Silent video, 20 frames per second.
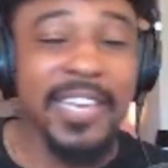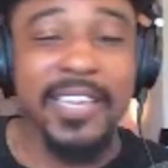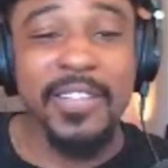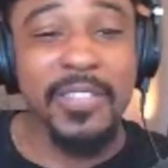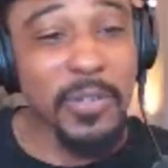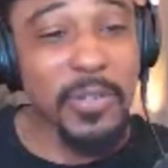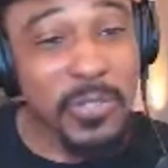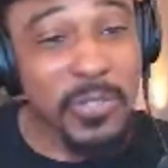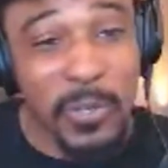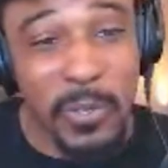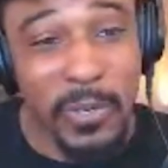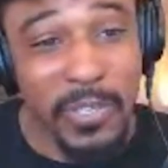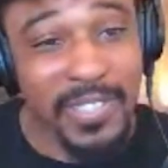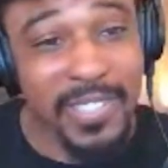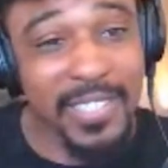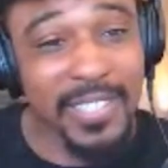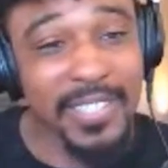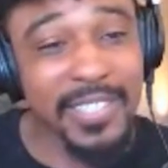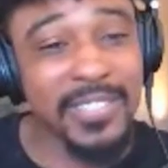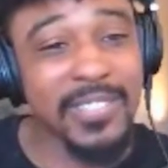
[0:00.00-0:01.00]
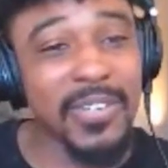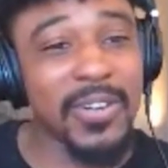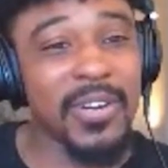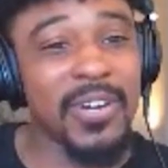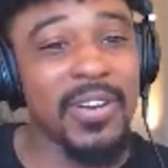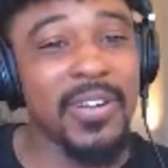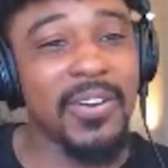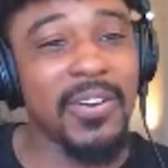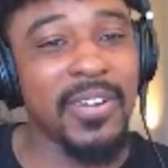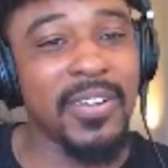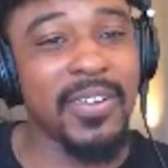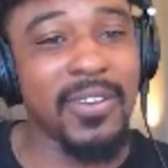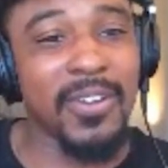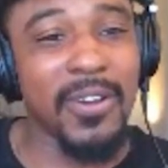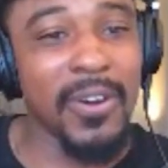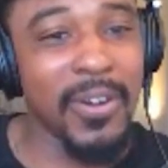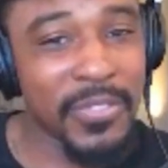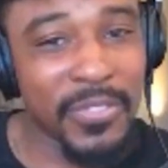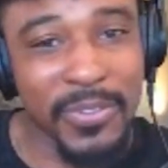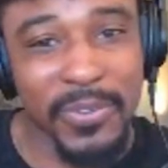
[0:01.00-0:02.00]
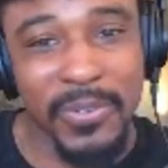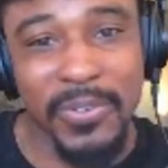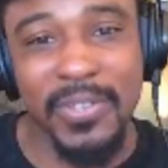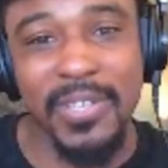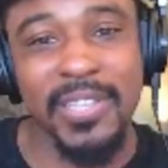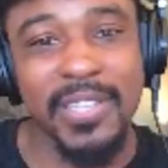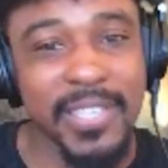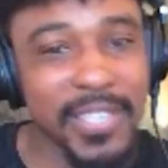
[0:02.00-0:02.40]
taken those courses or gone through the